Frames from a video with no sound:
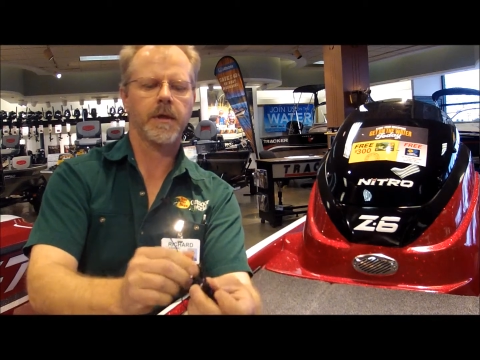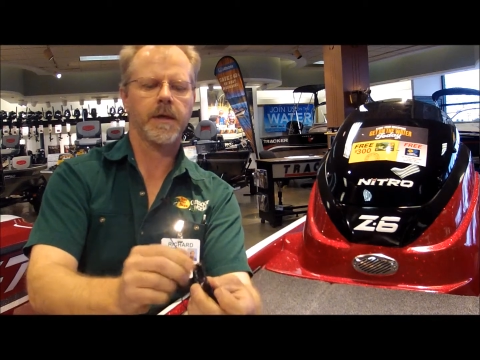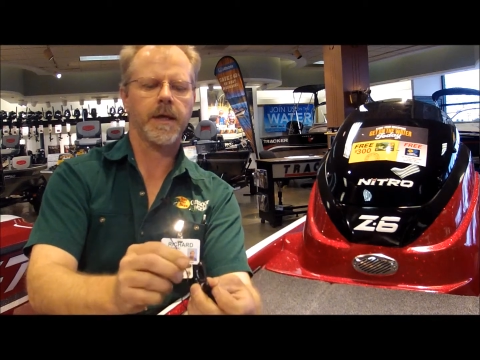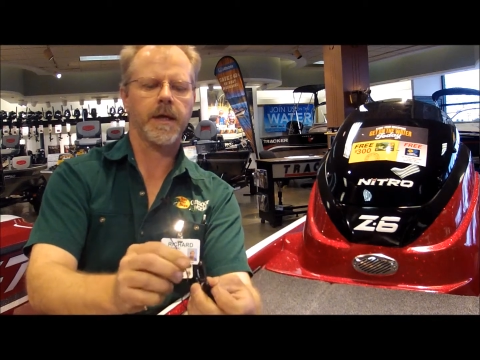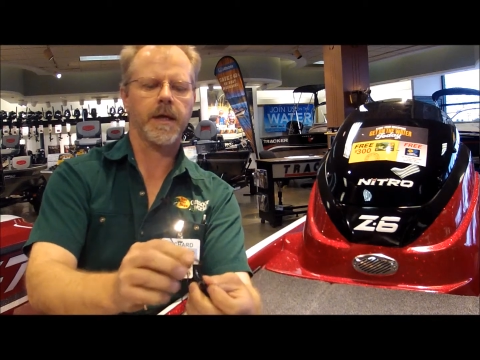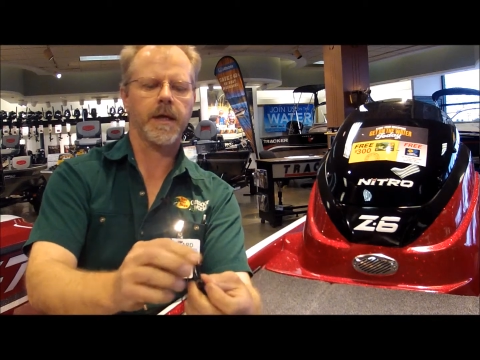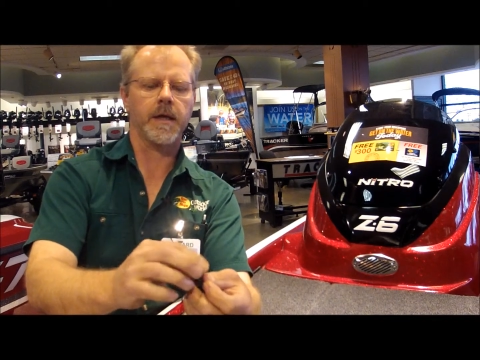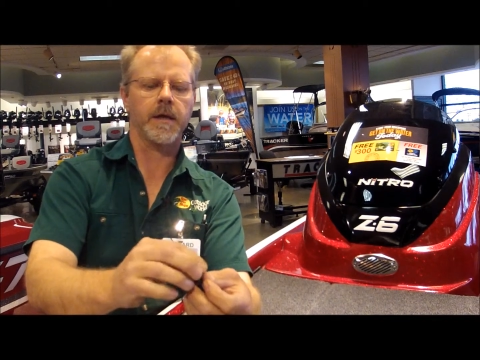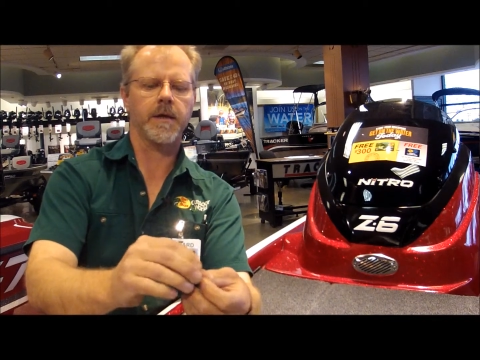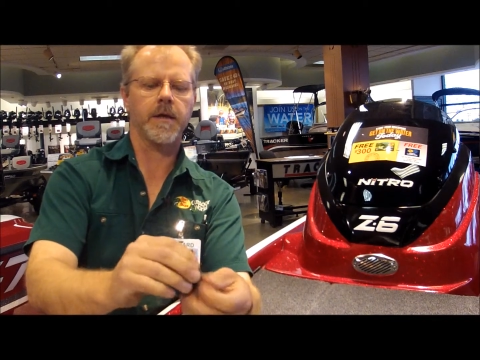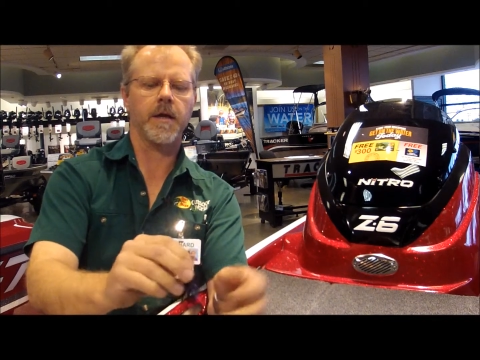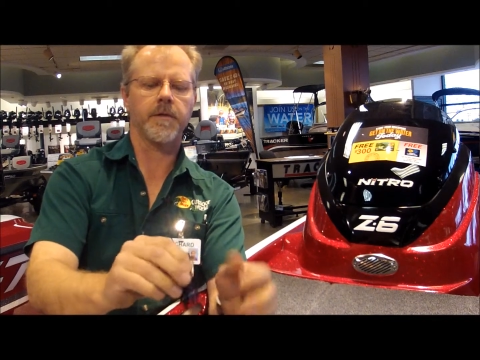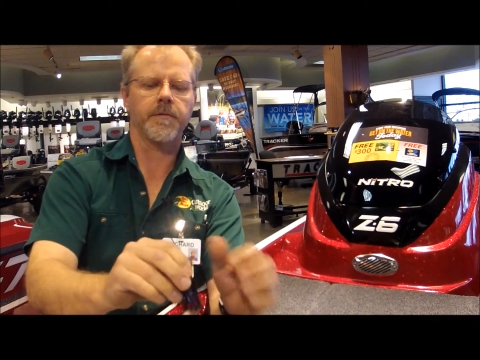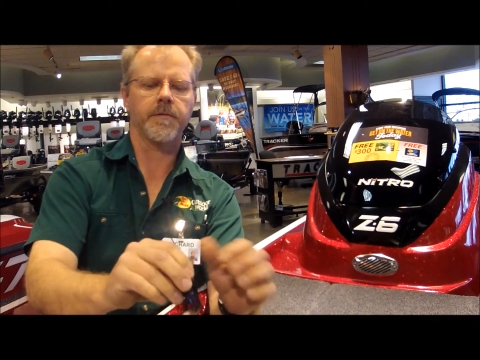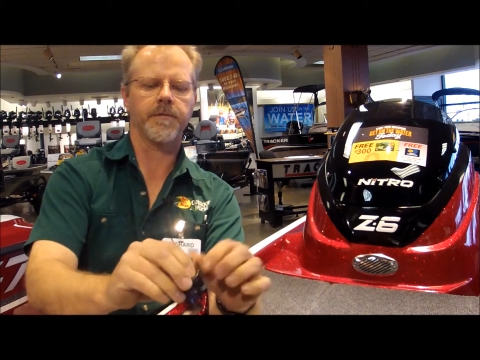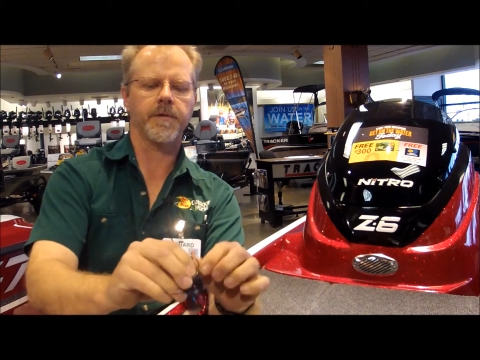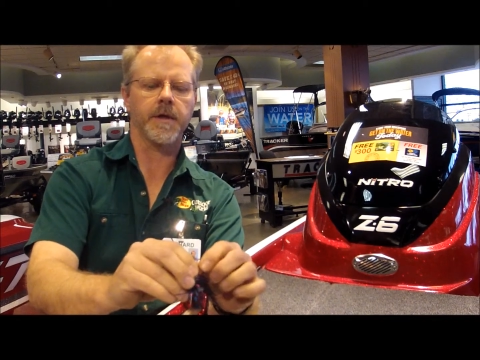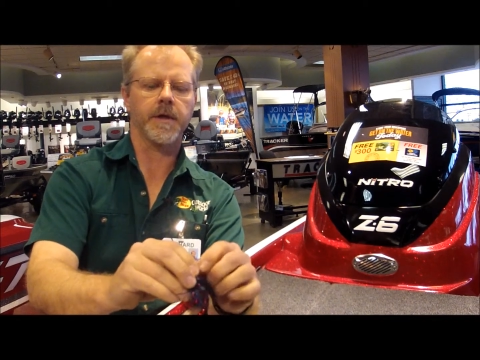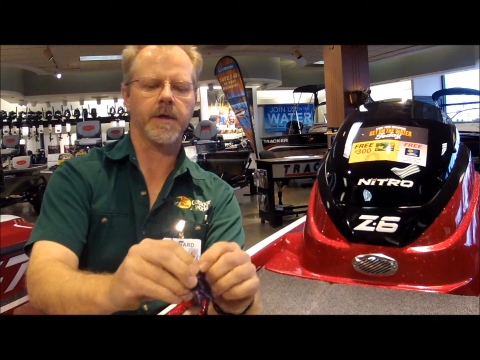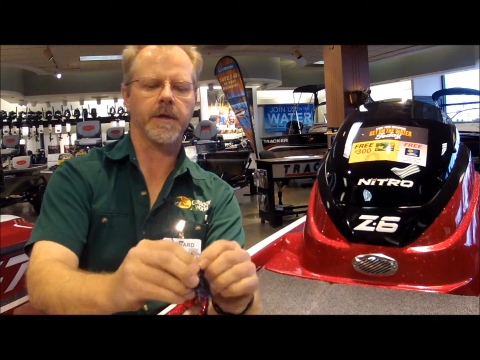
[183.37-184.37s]
And another
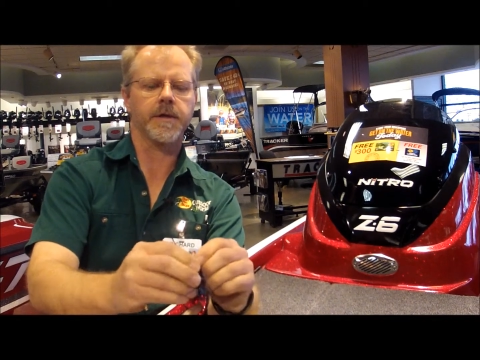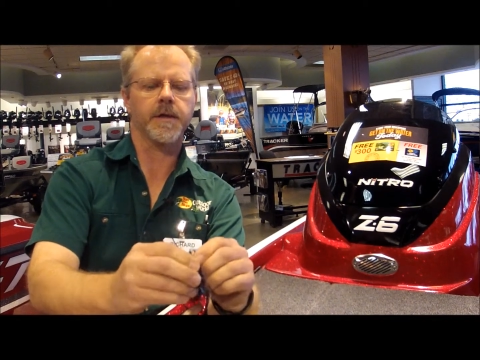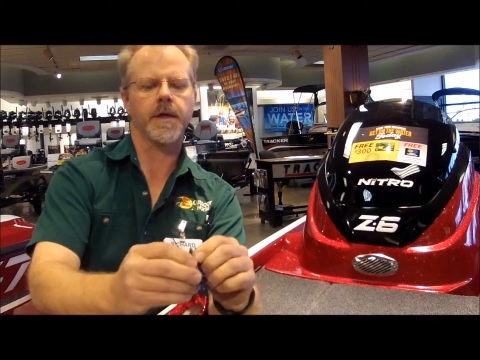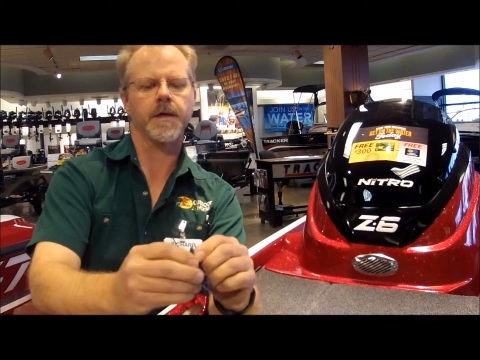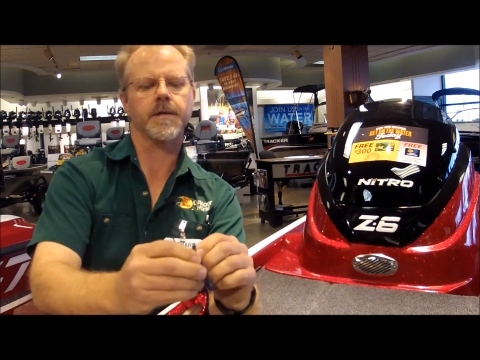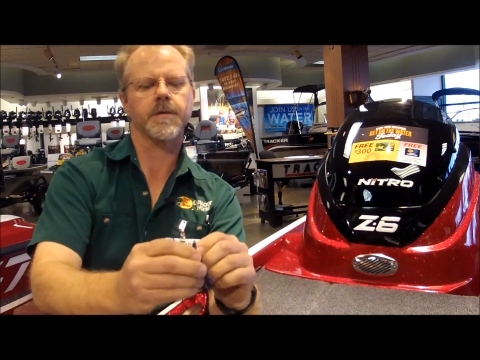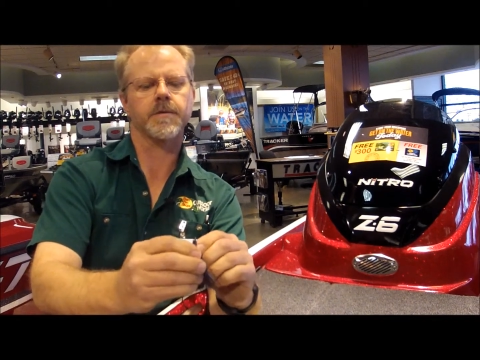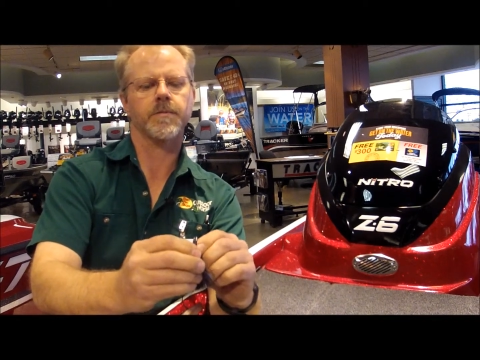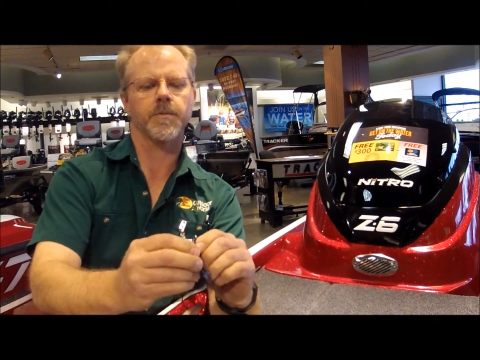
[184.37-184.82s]
thing it does,